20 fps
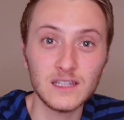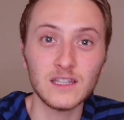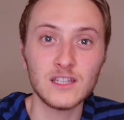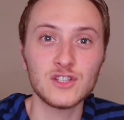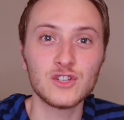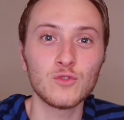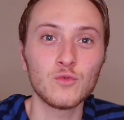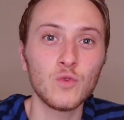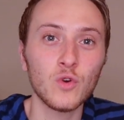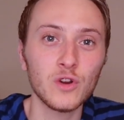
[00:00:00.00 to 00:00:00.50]

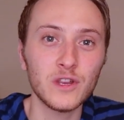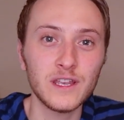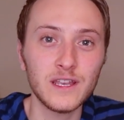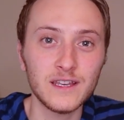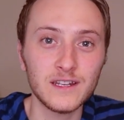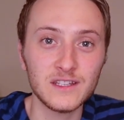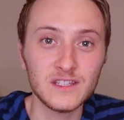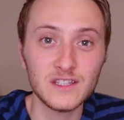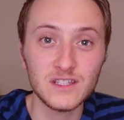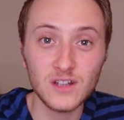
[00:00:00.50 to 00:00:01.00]
unless you're
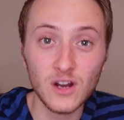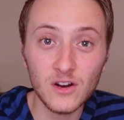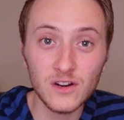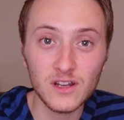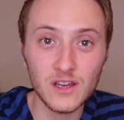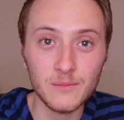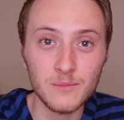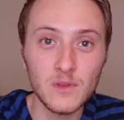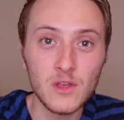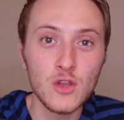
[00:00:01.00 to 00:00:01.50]
working at a
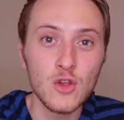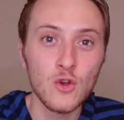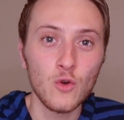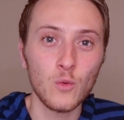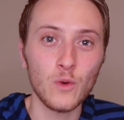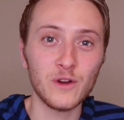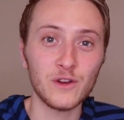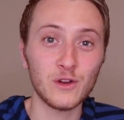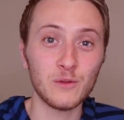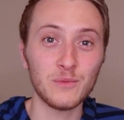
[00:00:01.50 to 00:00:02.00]
startup
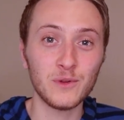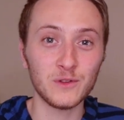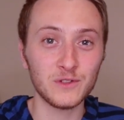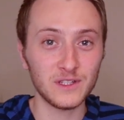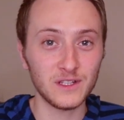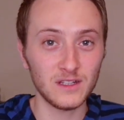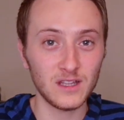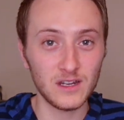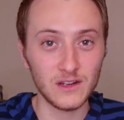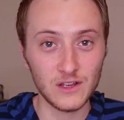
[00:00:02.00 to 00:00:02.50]
where you're
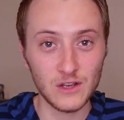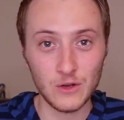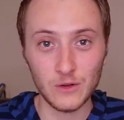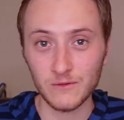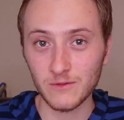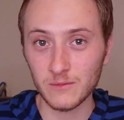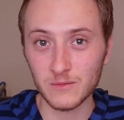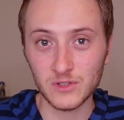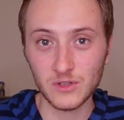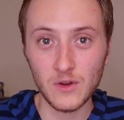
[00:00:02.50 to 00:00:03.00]
building a lot of
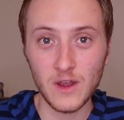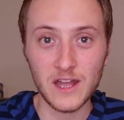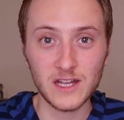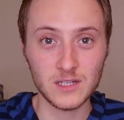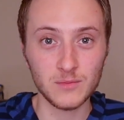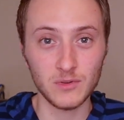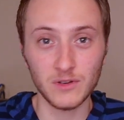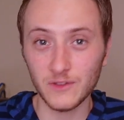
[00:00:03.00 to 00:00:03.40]
code from scratch.